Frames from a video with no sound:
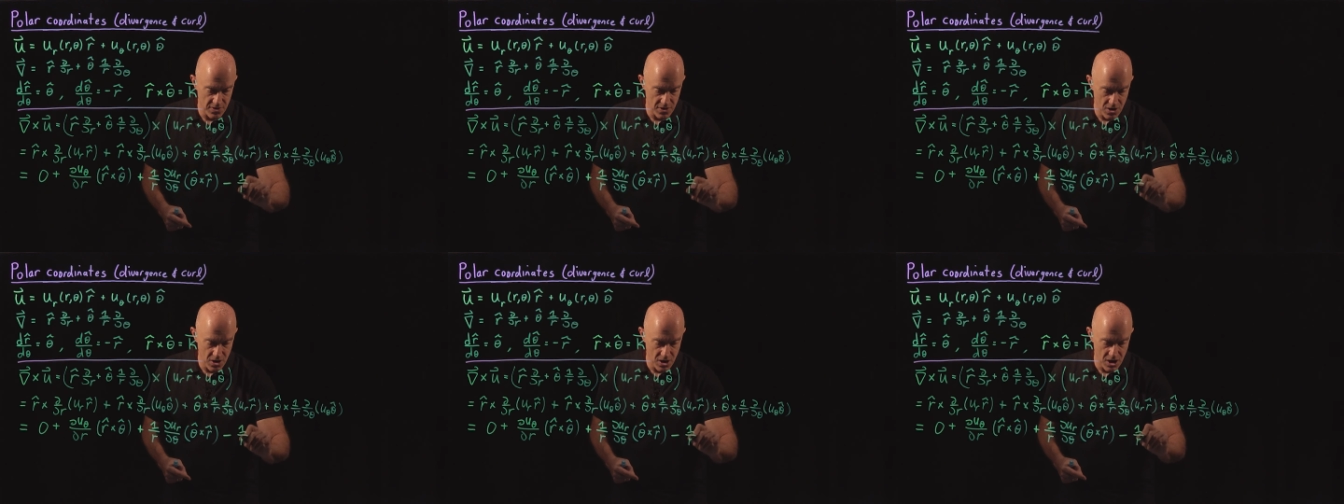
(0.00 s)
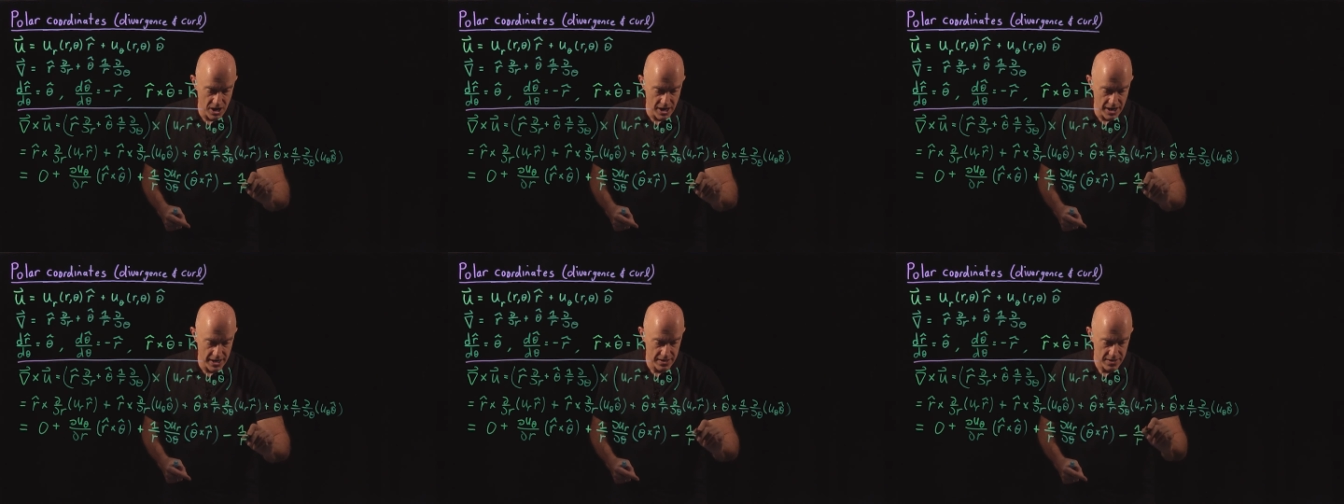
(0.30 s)

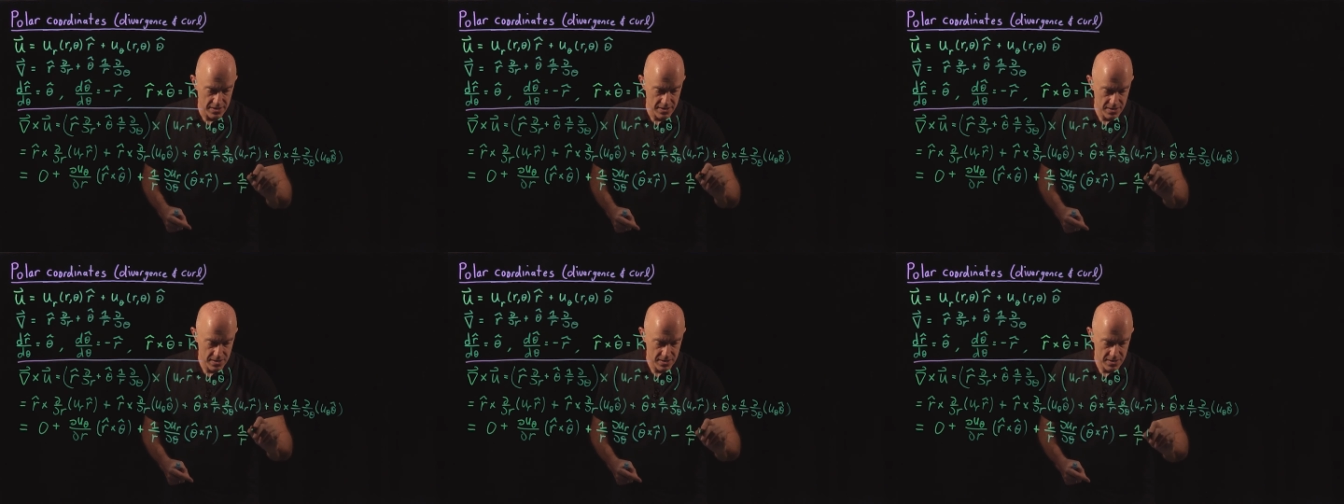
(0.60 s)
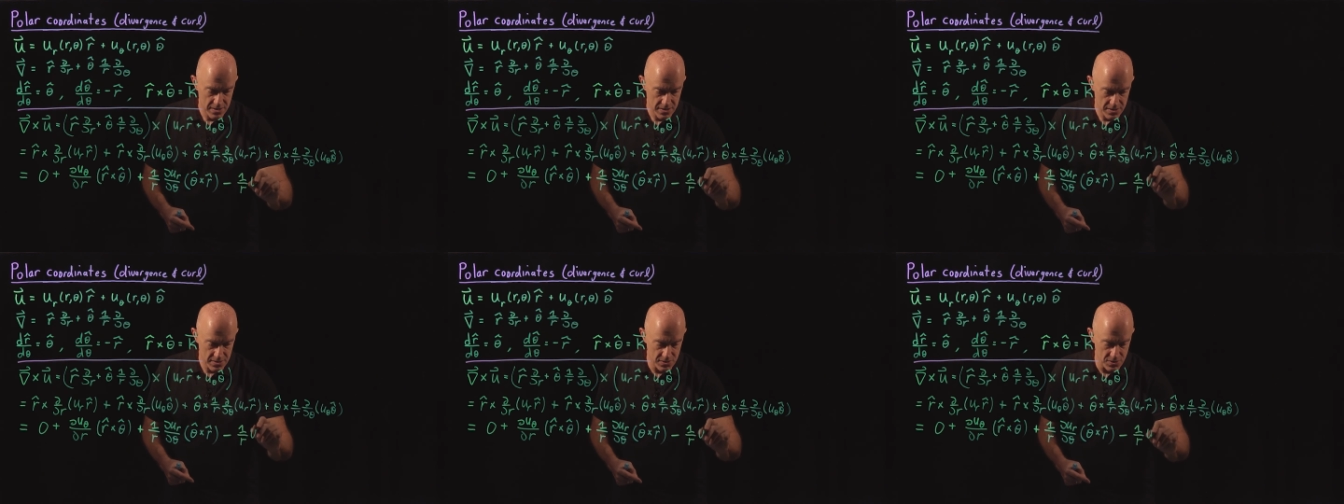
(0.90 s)
r
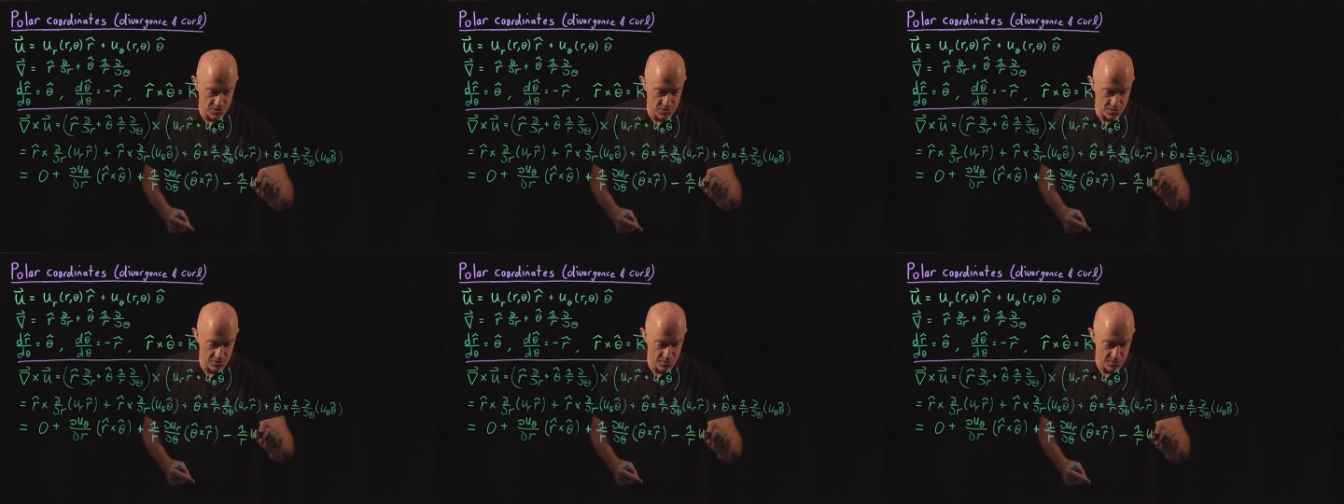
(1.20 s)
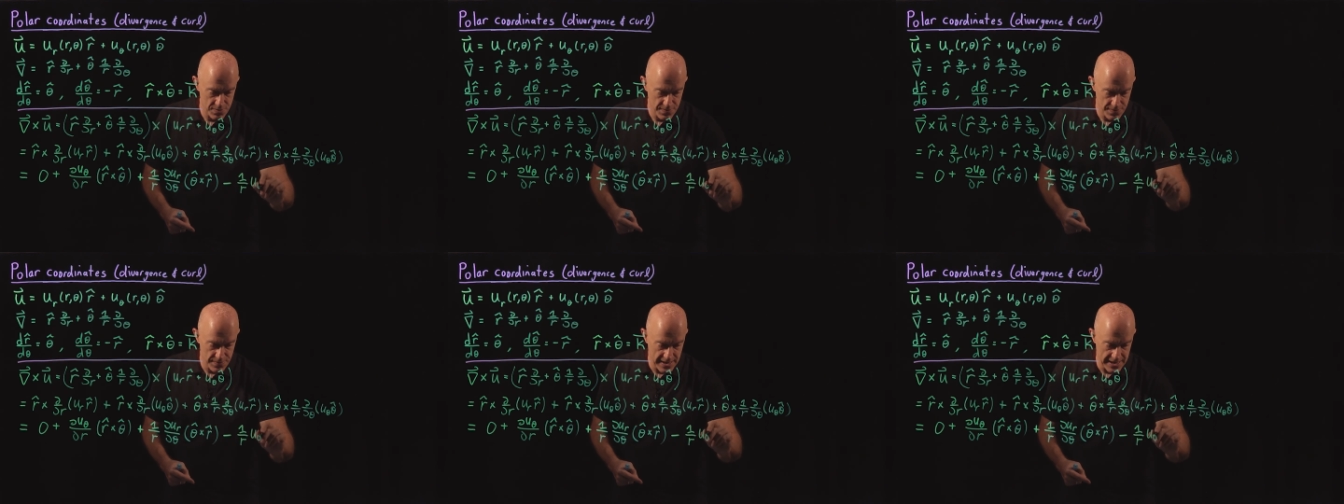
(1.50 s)
u
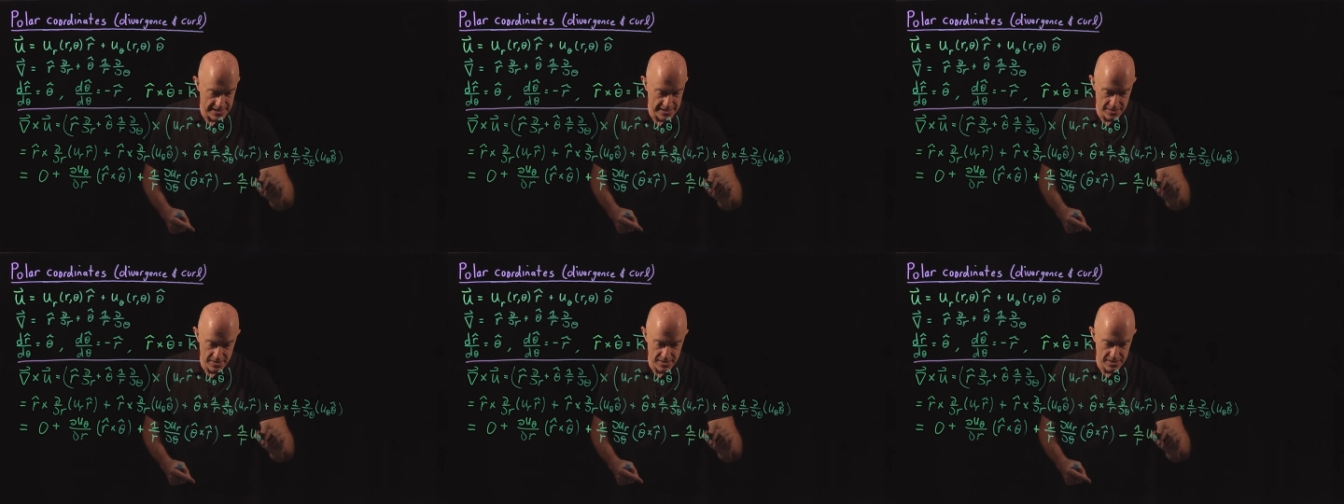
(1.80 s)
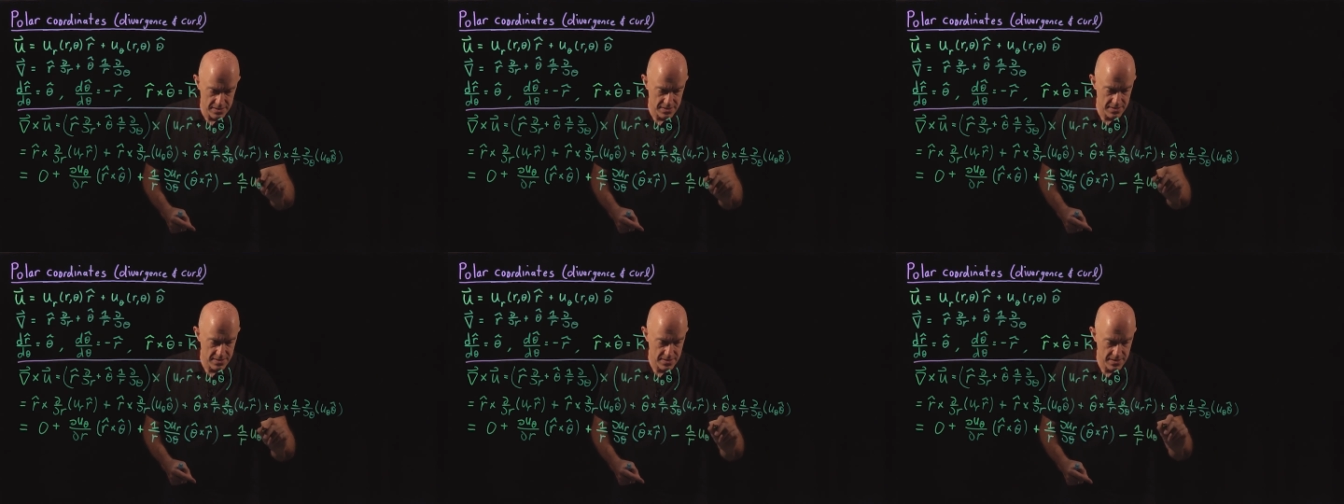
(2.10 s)

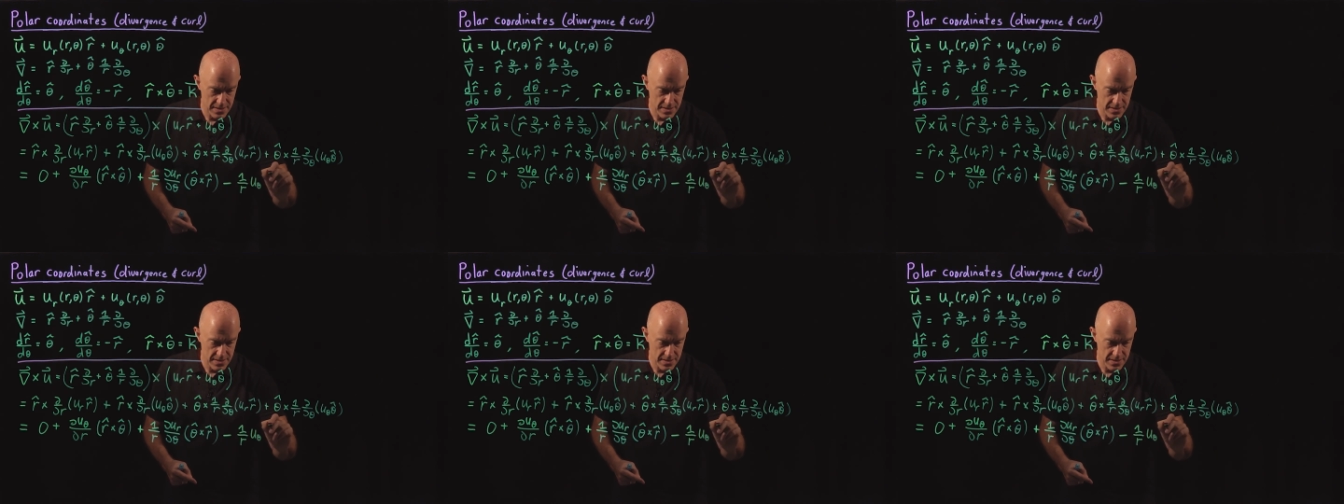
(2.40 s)
theta.